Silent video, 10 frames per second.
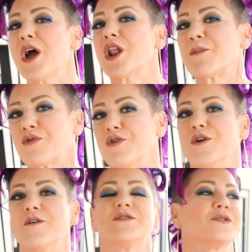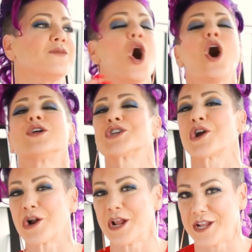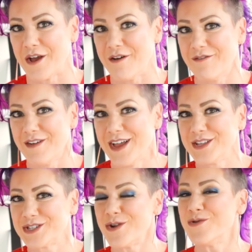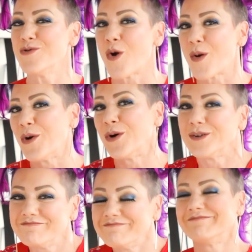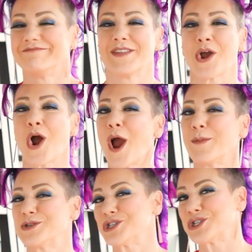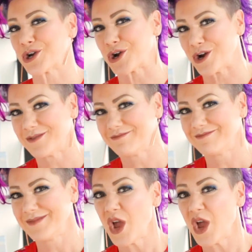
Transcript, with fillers: Red approved alternative to normal carbs and sugar?